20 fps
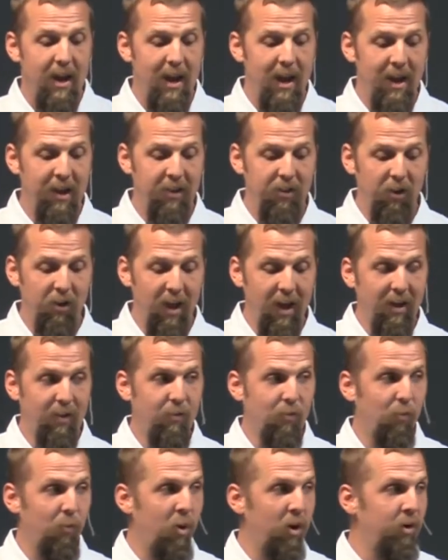and they're like,
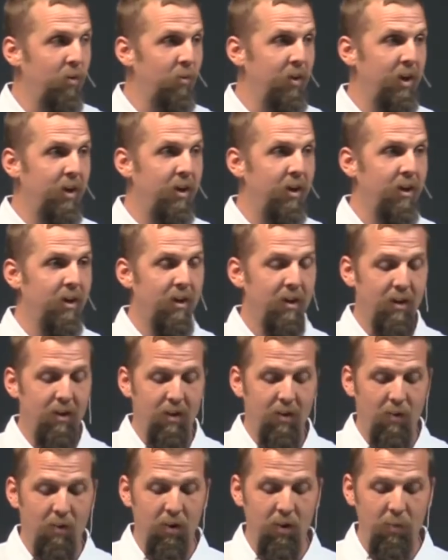what do, we,
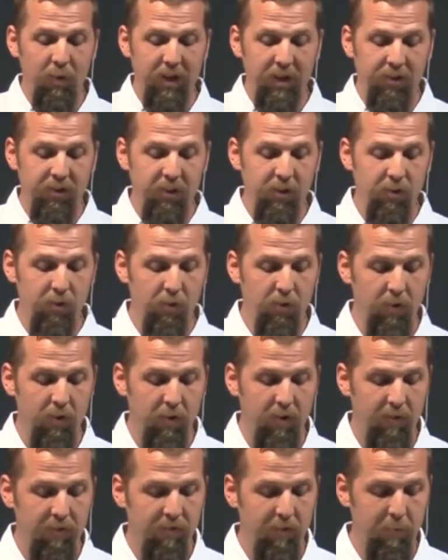what do we do
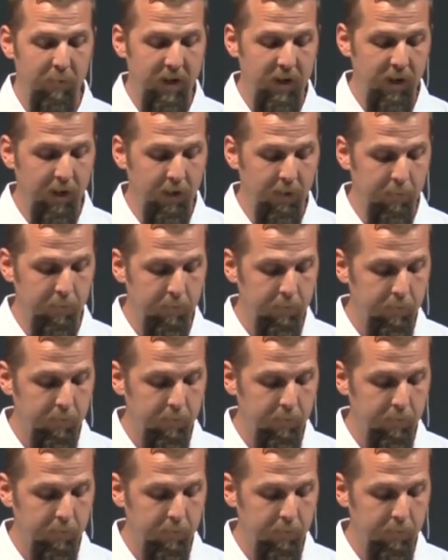from here?